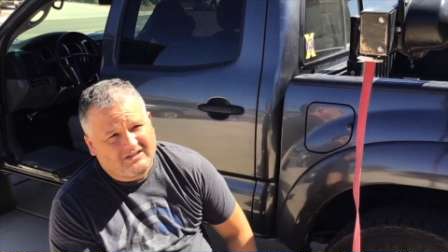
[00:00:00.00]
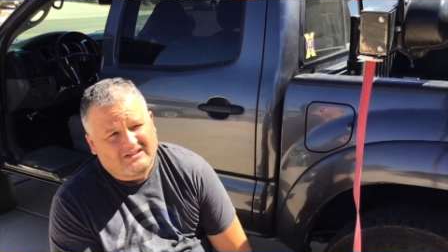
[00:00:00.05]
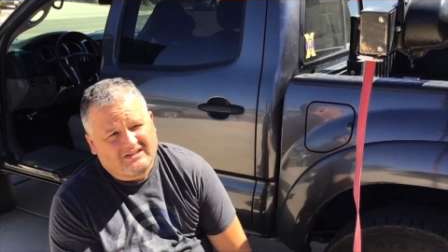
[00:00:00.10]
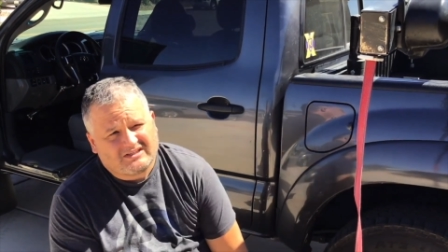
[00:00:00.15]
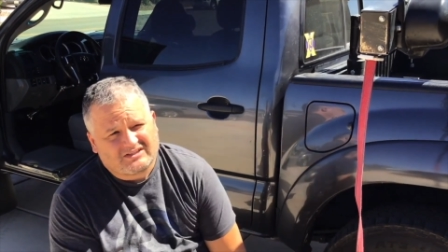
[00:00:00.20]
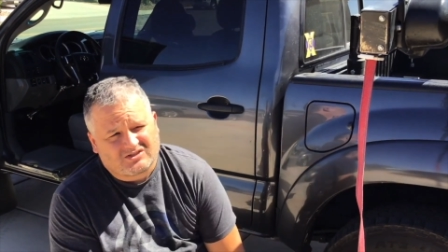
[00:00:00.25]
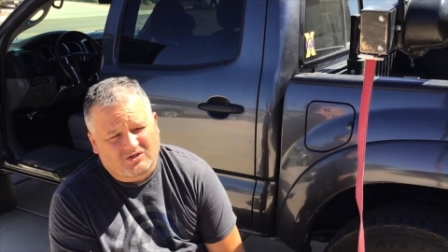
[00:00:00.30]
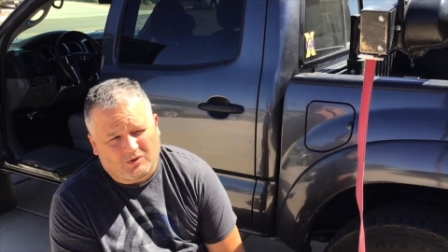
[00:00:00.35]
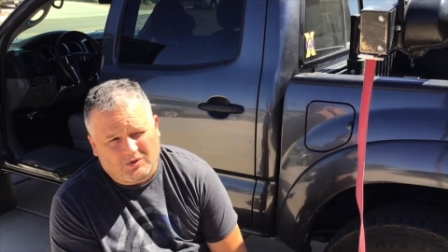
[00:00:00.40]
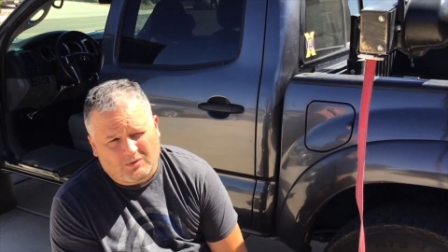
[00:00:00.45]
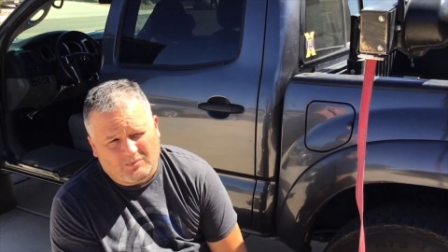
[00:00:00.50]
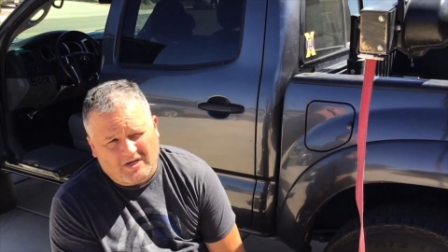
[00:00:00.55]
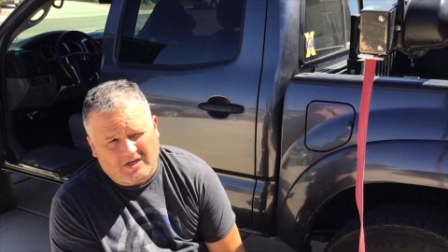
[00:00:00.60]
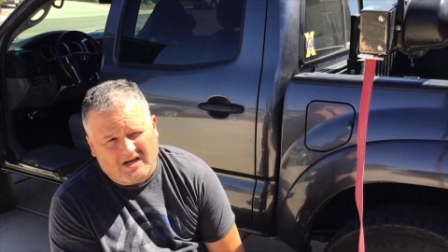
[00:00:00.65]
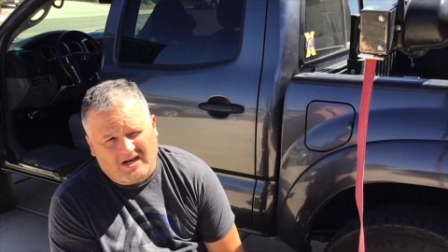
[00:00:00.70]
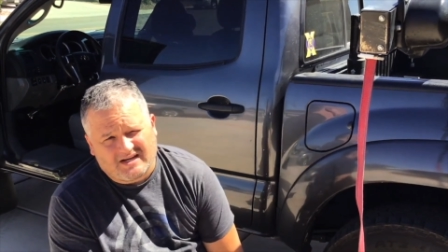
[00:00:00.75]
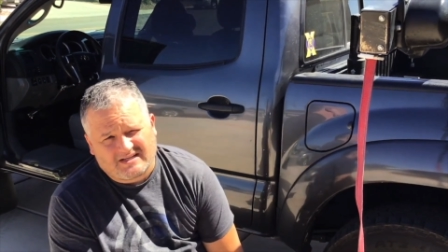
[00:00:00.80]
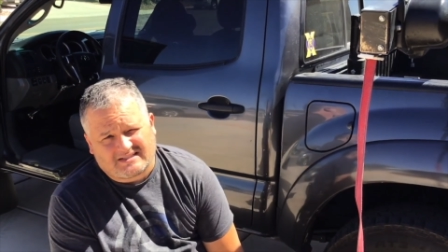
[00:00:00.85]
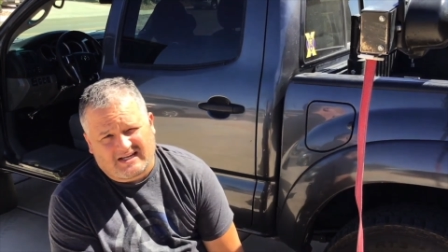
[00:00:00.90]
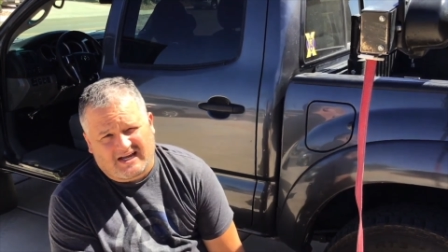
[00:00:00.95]
So it'd be
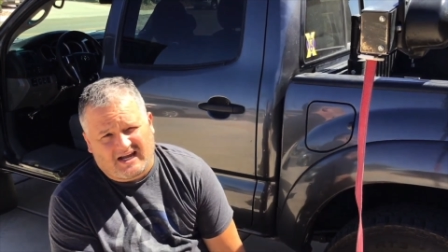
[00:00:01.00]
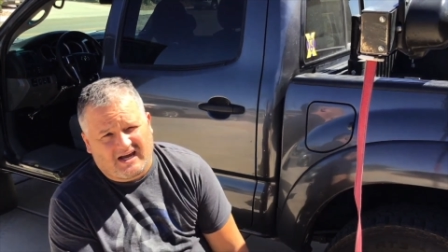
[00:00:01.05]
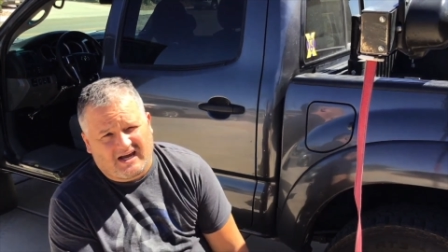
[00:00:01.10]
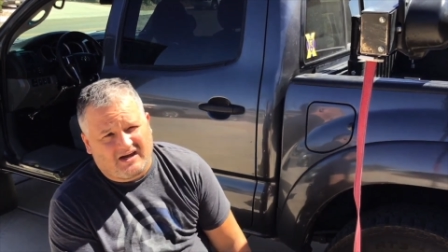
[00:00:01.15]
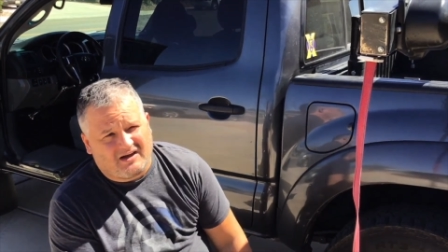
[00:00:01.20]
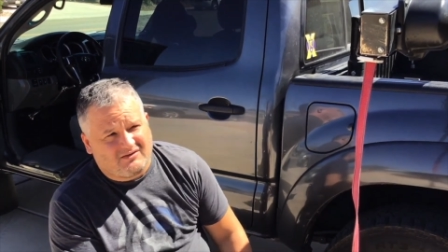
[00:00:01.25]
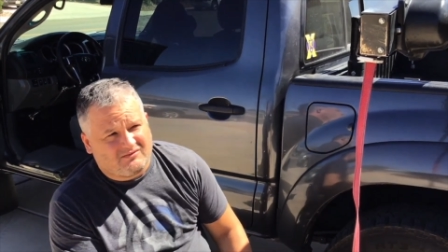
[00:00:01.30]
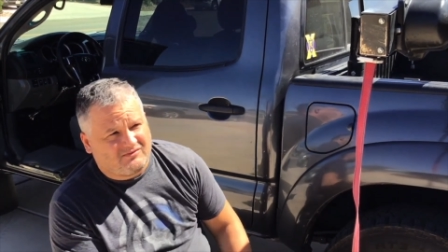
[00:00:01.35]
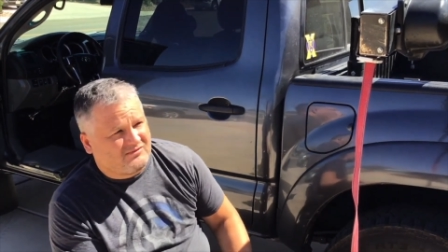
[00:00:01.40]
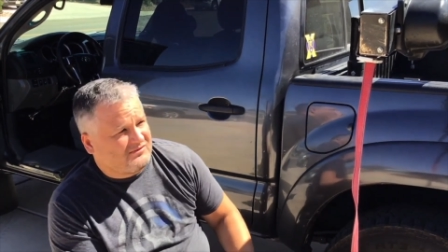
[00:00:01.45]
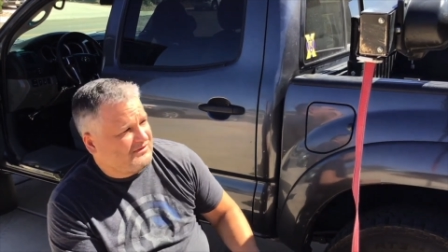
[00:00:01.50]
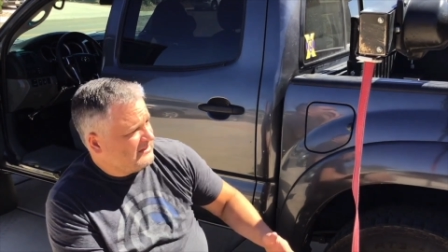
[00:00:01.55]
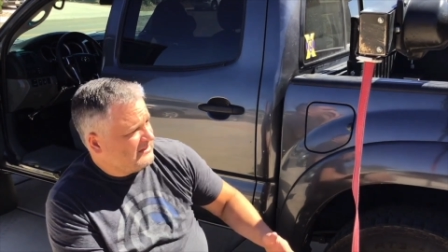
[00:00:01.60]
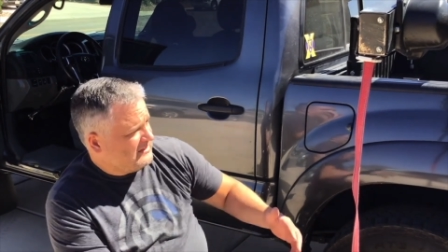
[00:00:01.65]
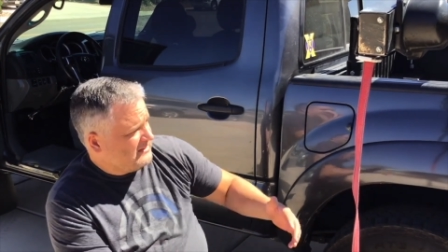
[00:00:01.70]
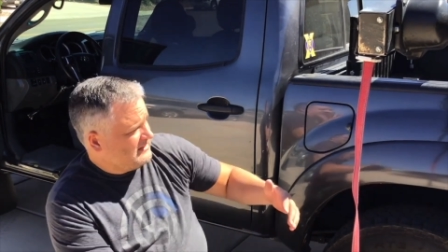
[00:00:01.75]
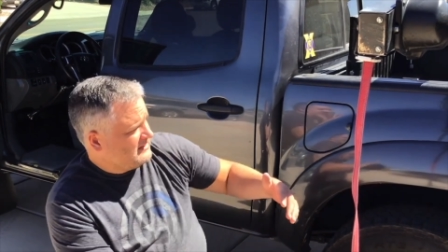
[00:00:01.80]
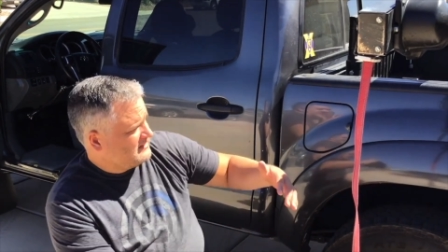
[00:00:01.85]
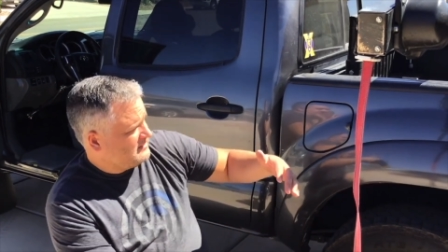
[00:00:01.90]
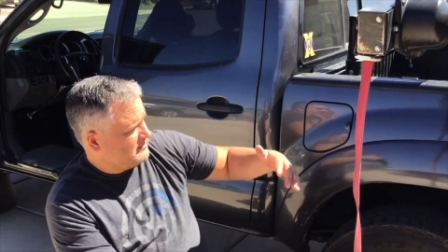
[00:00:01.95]
nice to
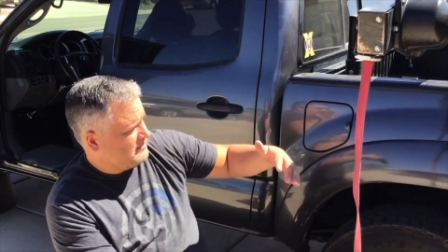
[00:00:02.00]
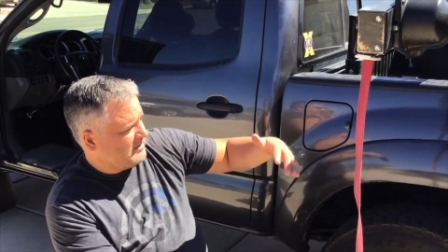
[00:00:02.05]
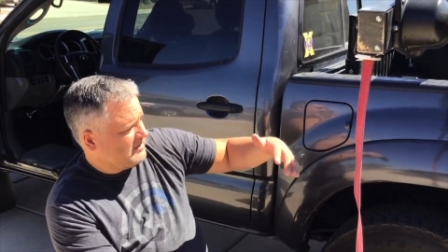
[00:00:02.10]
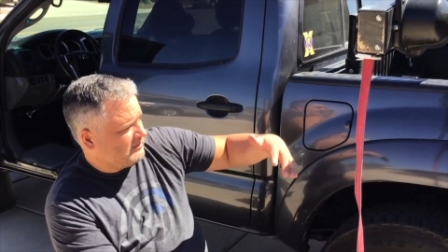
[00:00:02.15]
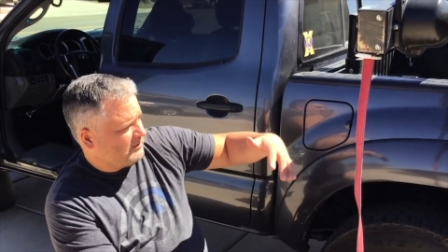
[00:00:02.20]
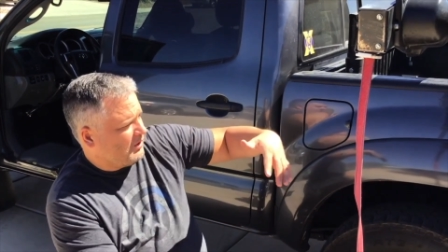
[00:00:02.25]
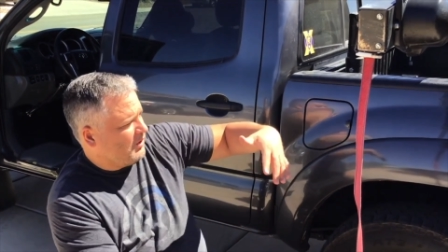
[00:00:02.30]
be able to